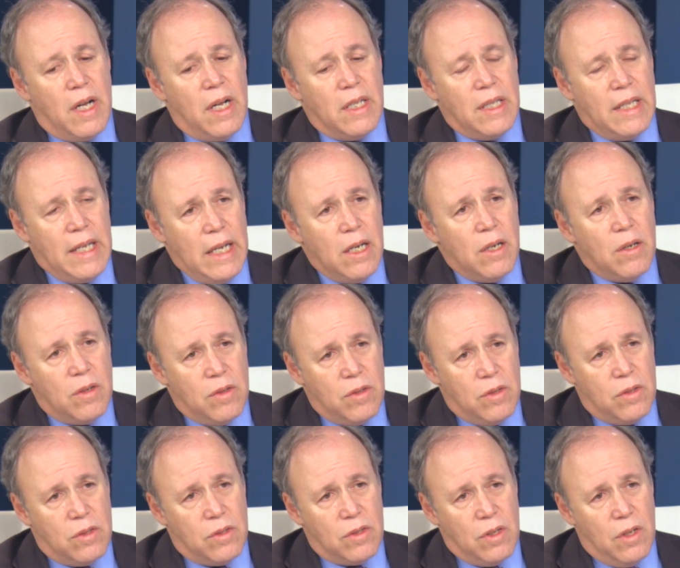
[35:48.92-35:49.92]

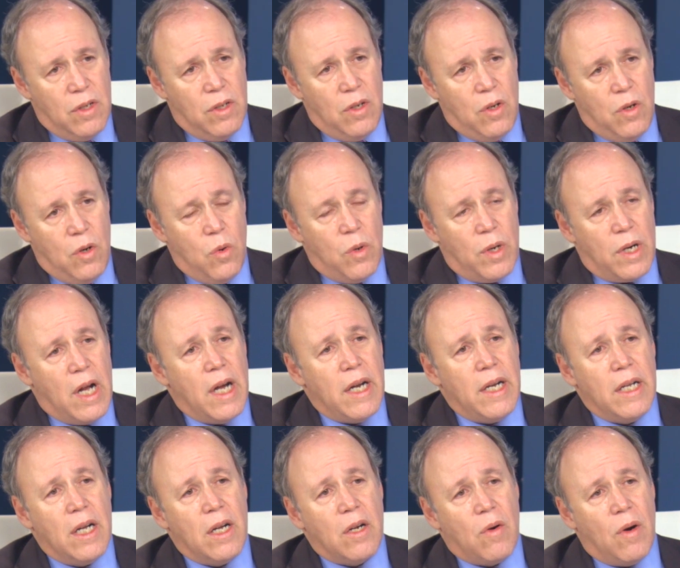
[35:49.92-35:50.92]
leaders who are
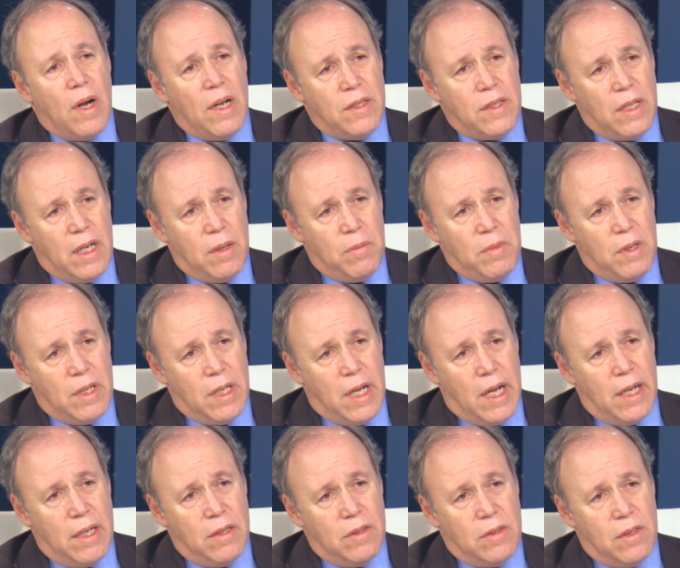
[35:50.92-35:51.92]
cutting across enemy
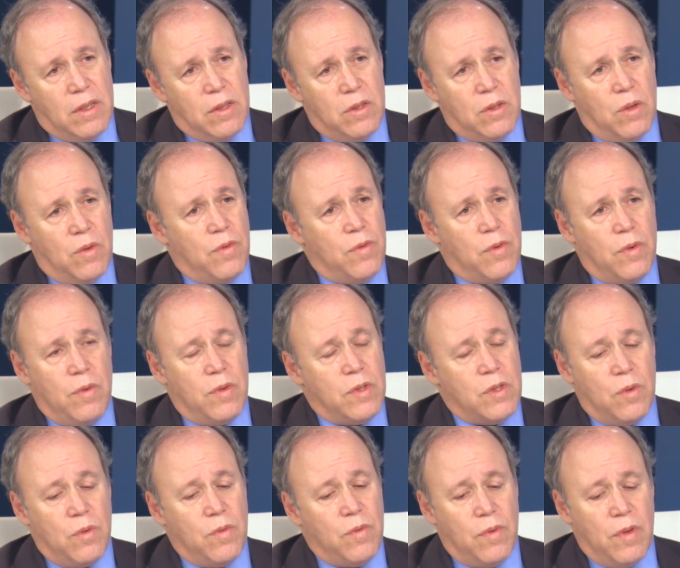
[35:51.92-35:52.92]
lines. And
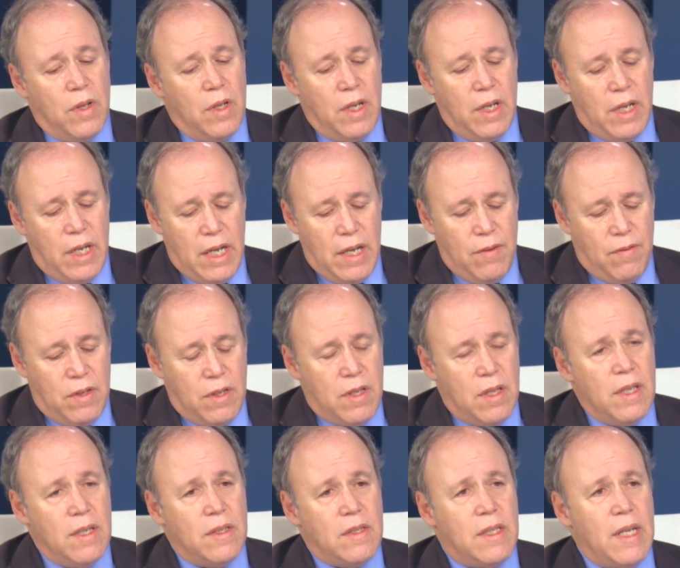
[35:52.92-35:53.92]
so even to
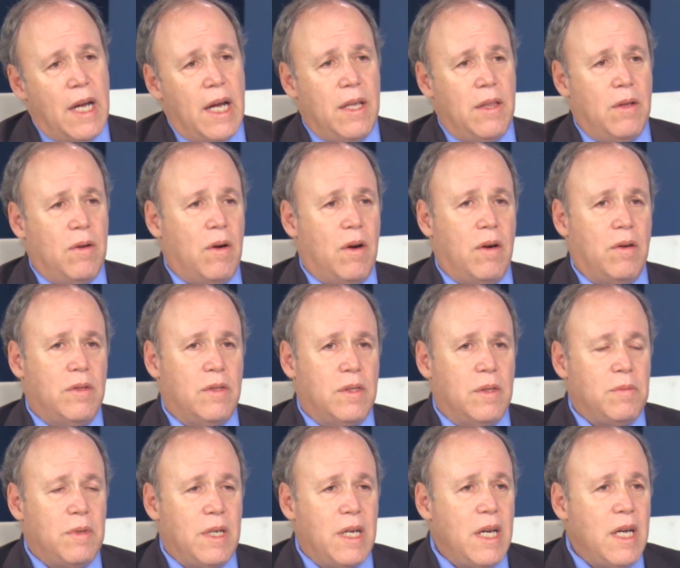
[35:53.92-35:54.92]
this day, there are
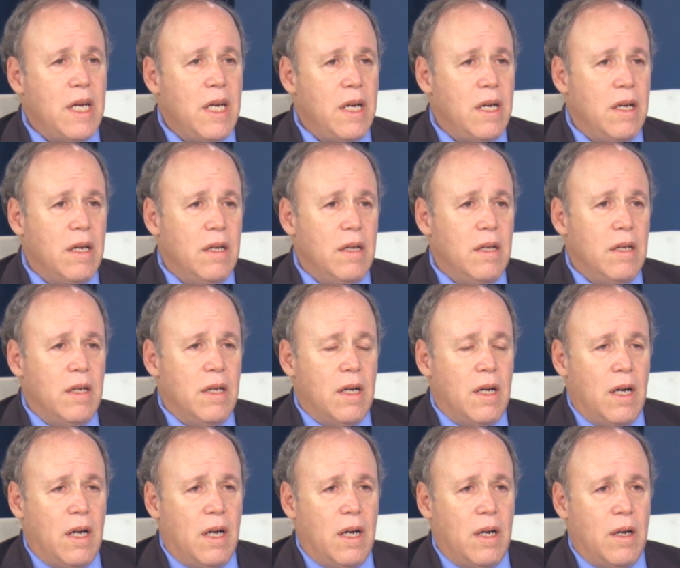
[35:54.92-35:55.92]
some key
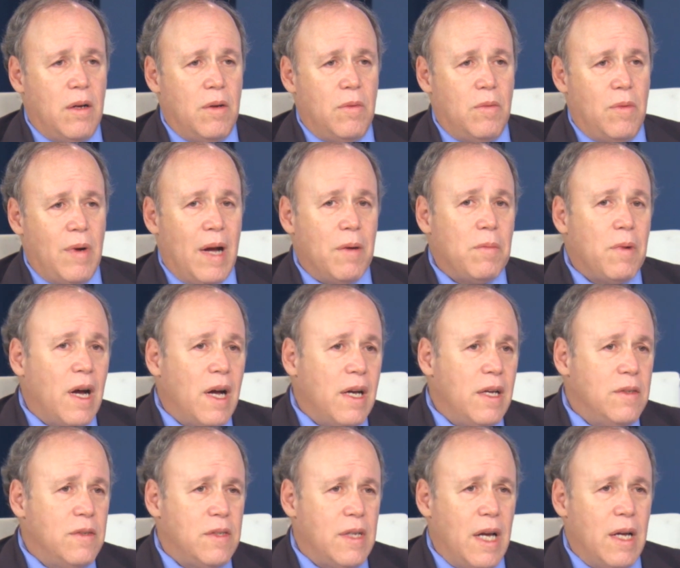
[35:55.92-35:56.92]

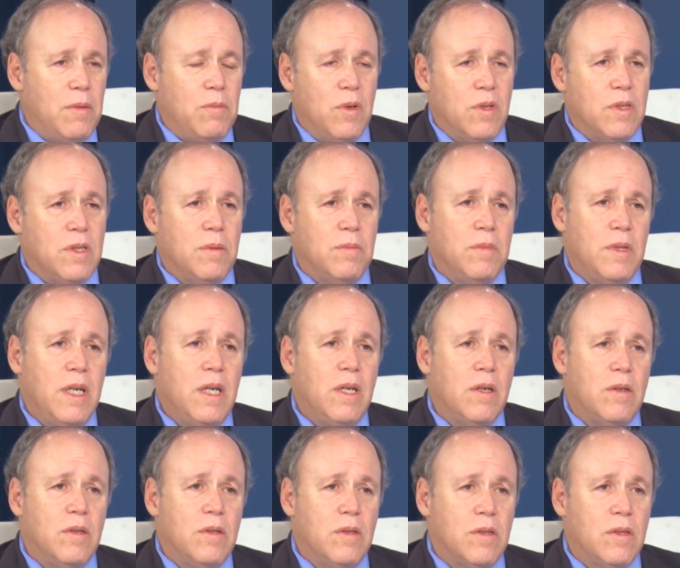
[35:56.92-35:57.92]
rabbis and Muslim
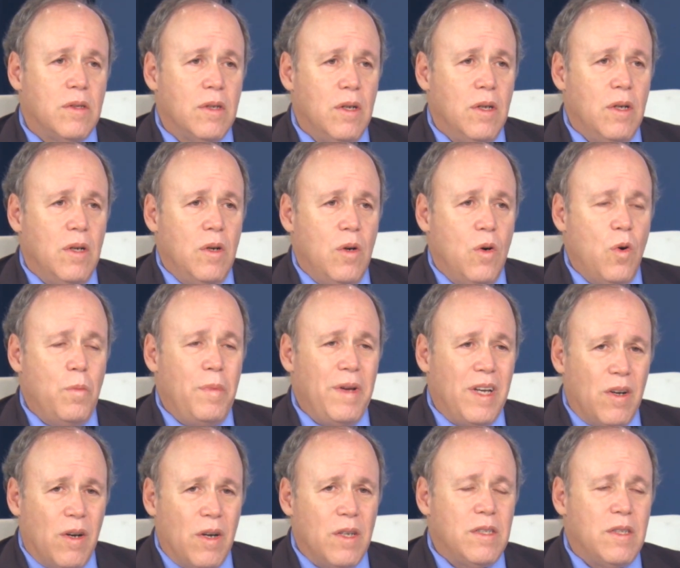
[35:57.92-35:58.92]
leaders who,
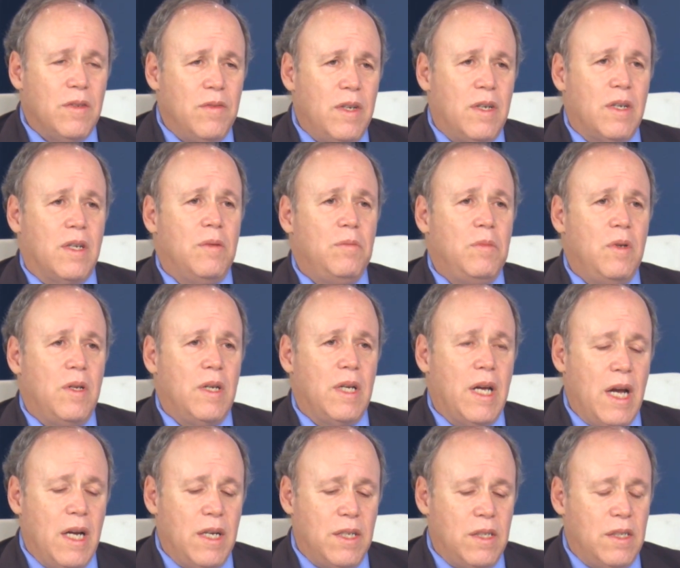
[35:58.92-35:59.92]
because of their
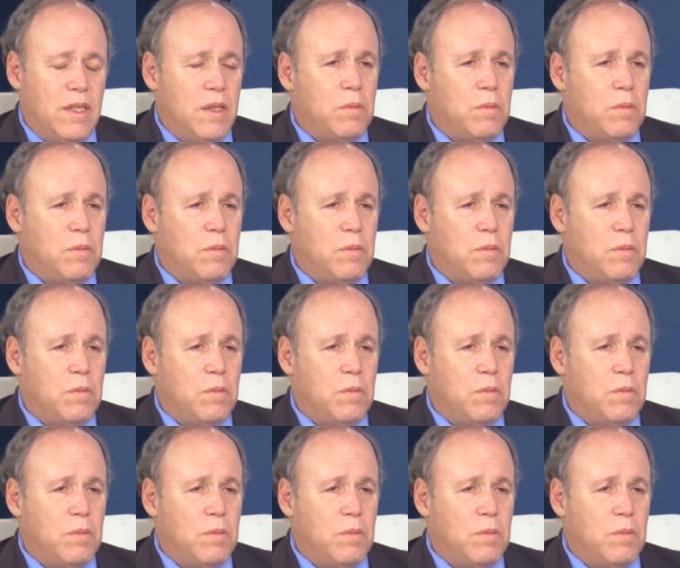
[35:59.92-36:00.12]
communications,